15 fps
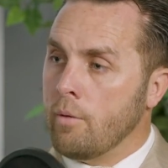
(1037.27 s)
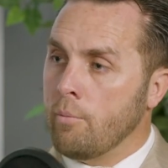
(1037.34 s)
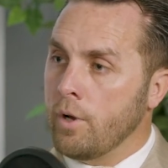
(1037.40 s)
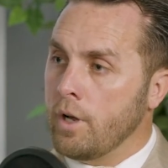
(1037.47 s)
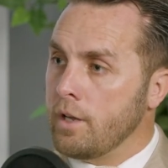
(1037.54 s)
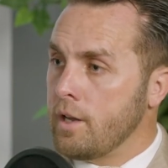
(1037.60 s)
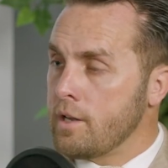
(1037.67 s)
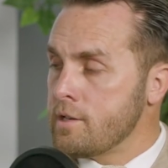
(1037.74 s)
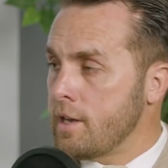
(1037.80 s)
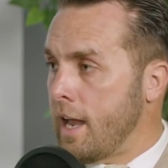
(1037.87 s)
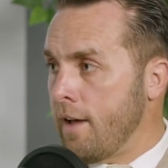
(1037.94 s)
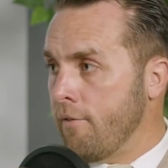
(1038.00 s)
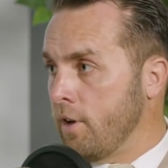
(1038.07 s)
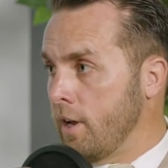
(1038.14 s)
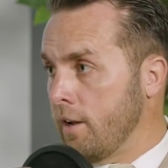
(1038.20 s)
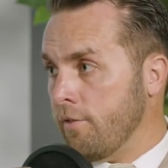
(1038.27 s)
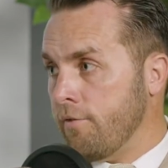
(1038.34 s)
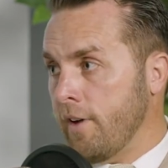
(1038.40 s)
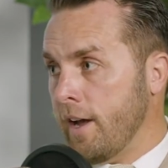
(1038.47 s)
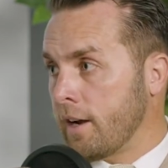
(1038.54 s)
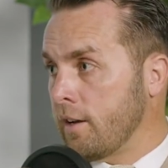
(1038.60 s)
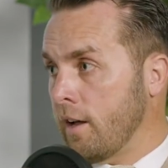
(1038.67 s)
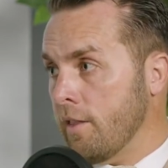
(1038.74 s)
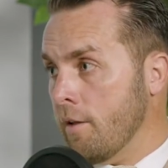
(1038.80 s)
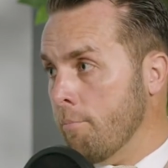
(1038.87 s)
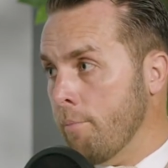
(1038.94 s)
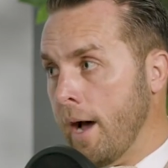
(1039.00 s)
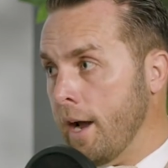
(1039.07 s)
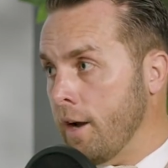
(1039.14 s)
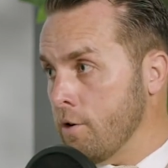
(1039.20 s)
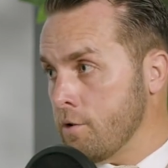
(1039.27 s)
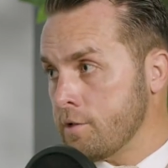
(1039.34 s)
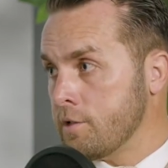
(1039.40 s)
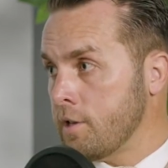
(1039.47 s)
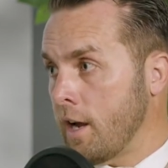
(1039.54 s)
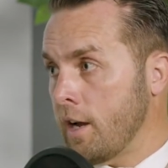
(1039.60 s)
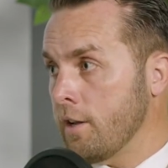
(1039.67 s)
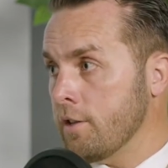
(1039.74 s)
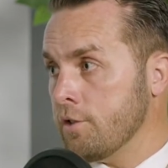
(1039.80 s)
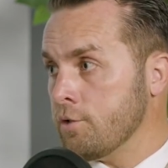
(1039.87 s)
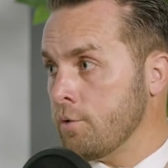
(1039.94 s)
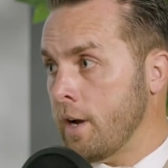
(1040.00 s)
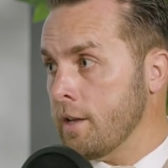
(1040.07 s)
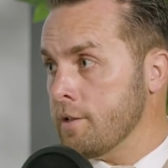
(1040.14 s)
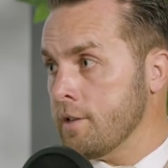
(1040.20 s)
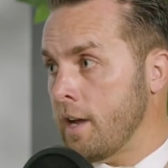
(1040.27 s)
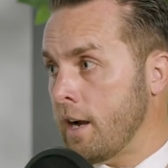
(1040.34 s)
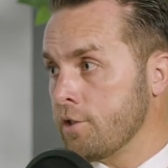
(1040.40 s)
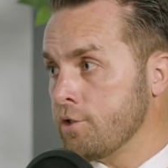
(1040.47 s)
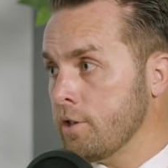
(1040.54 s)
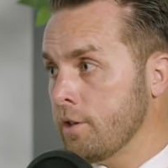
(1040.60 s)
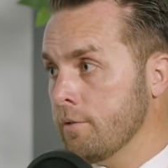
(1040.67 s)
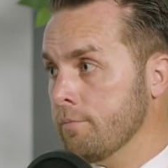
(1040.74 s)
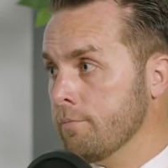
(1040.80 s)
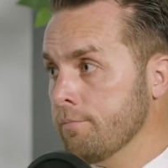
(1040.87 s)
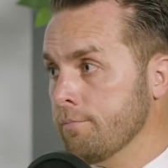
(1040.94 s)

but it doesn't have any effect on the buyer's side of the transaction.